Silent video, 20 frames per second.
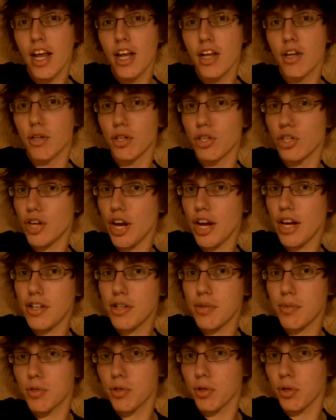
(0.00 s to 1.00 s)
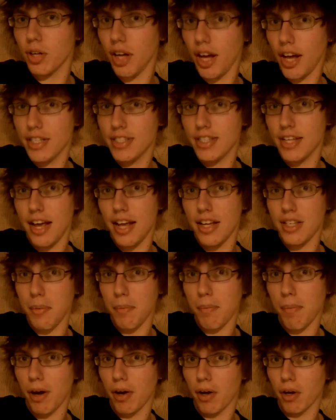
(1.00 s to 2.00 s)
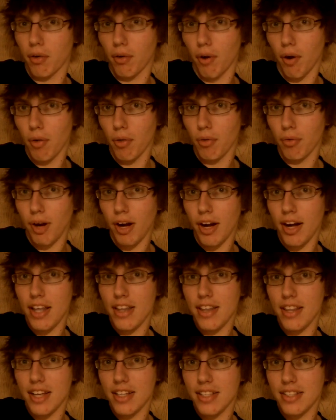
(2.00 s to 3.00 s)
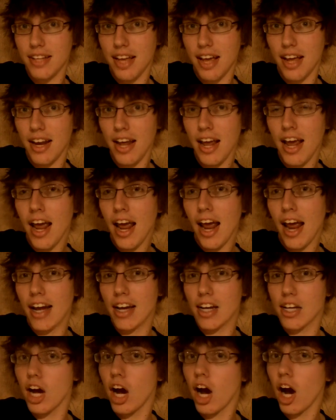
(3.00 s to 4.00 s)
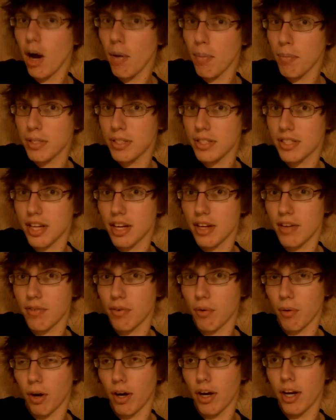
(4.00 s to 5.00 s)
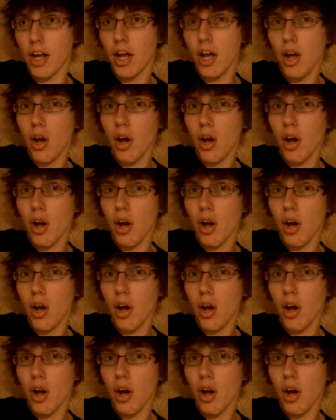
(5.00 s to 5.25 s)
you can change them to a class that has a better growth rate in that stat and compensate for it.